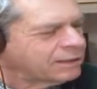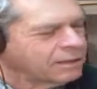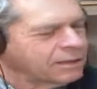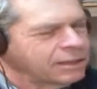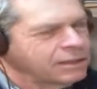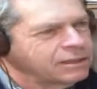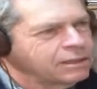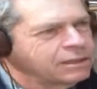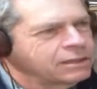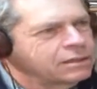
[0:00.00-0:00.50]

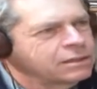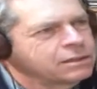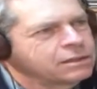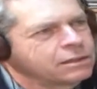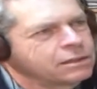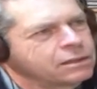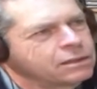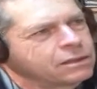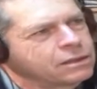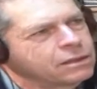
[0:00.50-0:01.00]

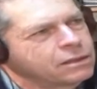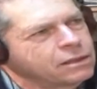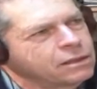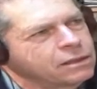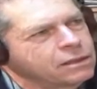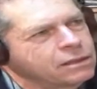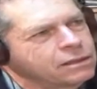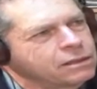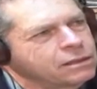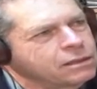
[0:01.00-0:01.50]

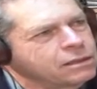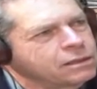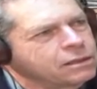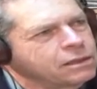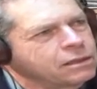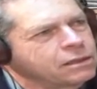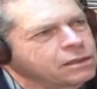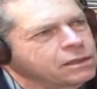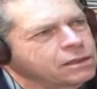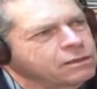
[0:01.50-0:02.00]
It
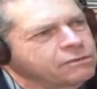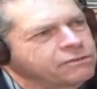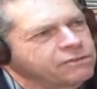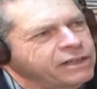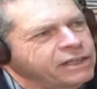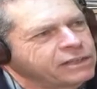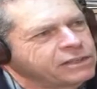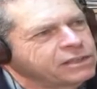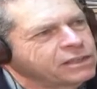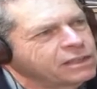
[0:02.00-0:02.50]
didn't
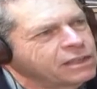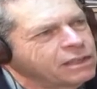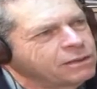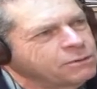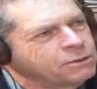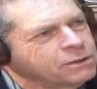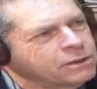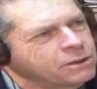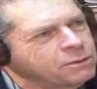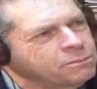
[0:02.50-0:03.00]
confess that I
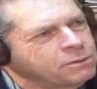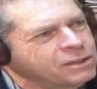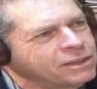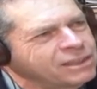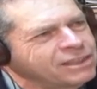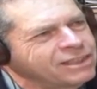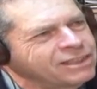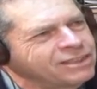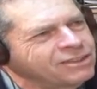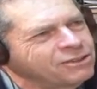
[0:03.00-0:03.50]
was going to be a
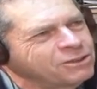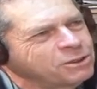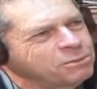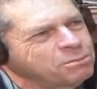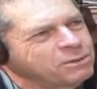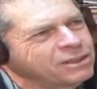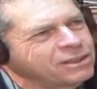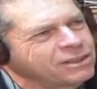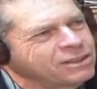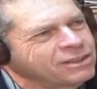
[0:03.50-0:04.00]
keynote speaker.